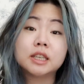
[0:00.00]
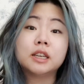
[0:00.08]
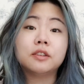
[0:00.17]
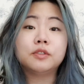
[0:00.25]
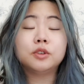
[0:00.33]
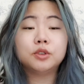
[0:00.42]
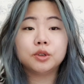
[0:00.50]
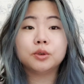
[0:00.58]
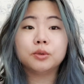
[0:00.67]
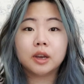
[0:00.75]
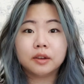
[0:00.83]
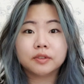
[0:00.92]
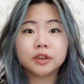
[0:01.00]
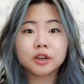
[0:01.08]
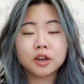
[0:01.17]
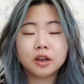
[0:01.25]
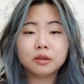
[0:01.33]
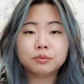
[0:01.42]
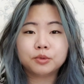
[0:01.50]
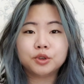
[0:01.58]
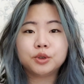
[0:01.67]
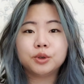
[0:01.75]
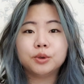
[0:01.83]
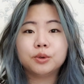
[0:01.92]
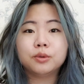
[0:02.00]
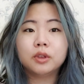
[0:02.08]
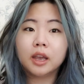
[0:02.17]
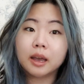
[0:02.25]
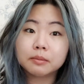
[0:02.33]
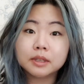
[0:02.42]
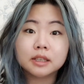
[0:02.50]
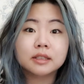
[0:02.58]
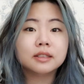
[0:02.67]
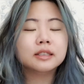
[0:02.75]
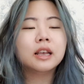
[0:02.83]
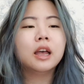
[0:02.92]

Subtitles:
if you do ever come to the Hamptons.